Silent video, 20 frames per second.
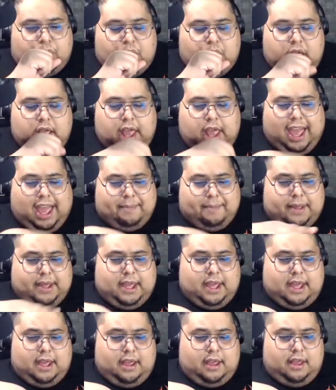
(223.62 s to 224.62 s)

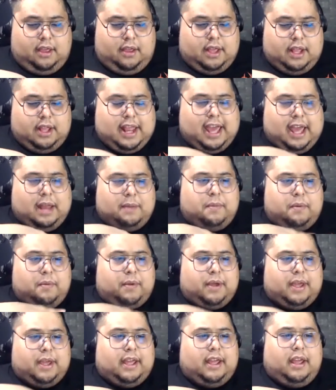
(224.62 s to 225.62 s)
Abigail and Anne
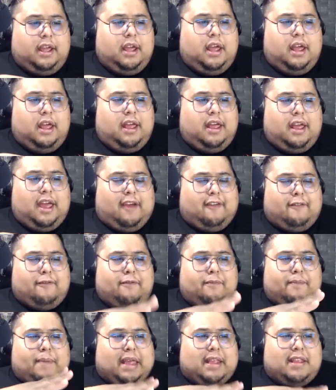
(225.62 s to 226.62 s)
Marie
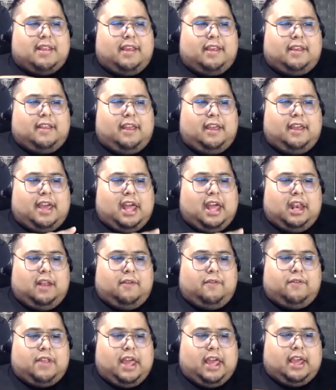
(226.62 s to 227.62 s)
have basically kind
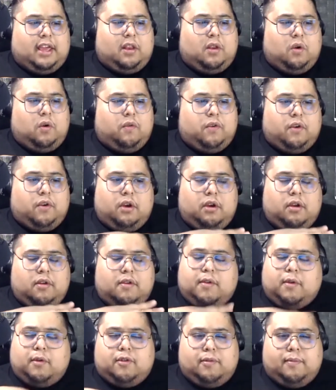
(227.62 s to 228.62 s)
of taken over
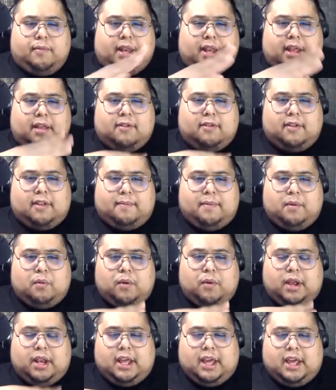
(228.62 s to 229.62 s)
social media. So they've been
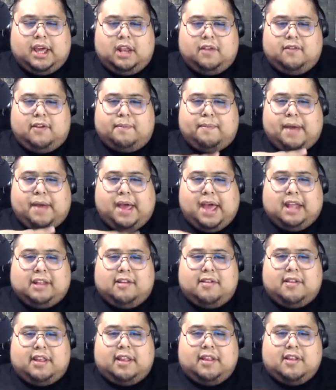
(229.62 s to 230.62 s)
running kind of like behind
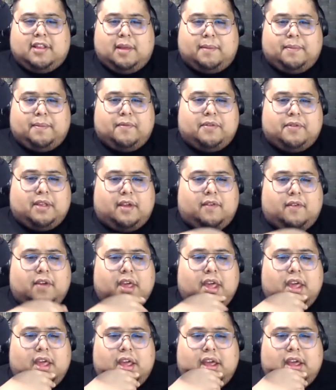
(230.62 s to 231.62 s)
the scenes type of stuff.
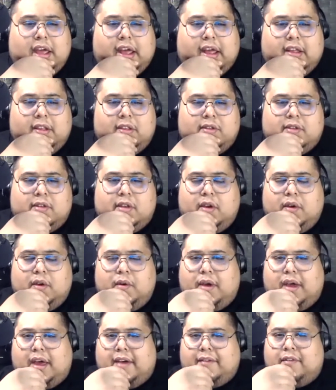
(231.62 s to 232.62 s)
And
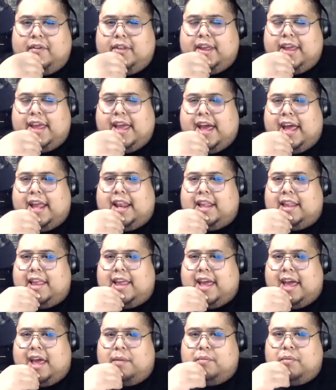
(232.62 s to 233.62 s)
so I've only had, I
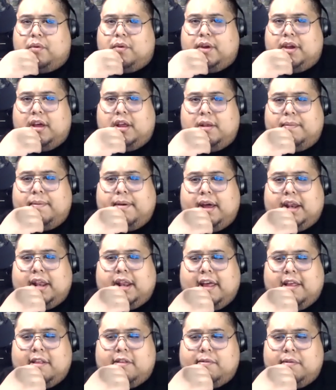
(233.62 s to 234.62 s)
think, Anne Marie on a
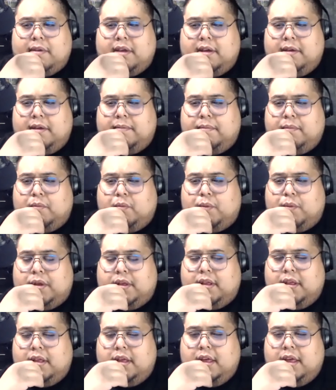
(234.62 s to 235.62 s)
podcast
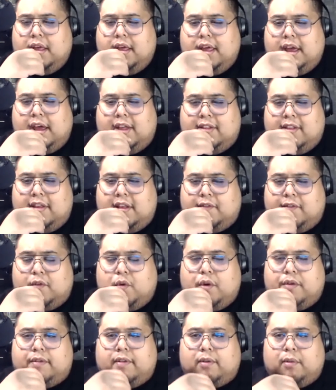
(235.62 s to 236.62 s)
and then of
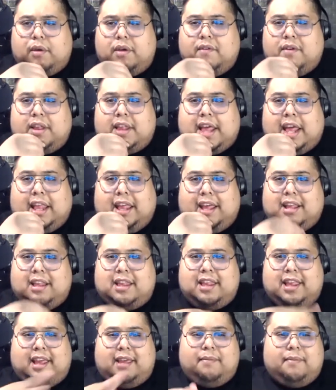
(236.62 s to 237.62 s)
course the three of us had like a
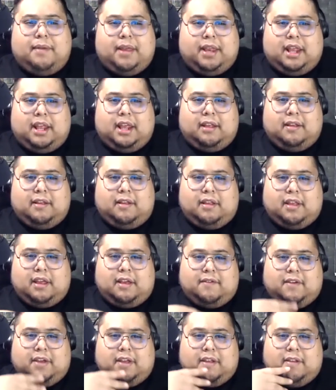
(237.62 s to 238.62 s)
team meeting
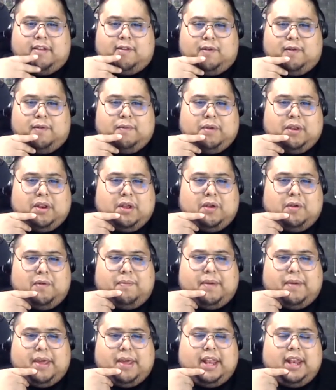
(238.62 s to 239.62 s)
like via Zoom,
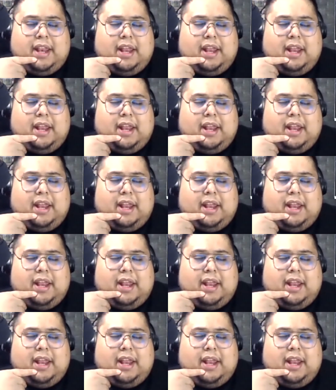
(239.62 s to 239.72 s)
but